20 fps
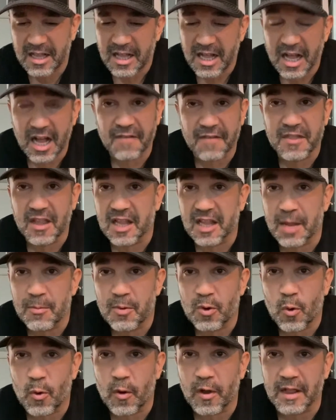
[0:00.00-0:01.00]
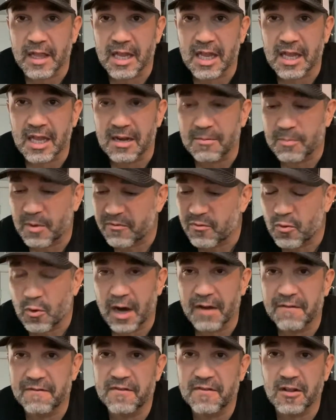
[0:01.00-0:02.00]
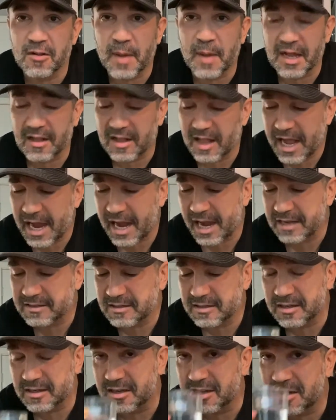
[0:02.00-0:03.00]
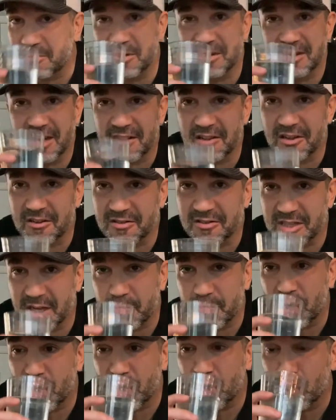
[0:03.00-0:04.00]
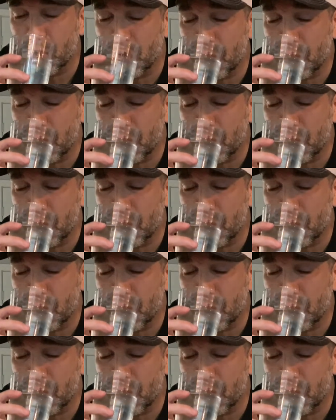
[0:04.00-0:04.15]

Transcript: the lemon oil in before I fill my glass, and let me take a little sip here.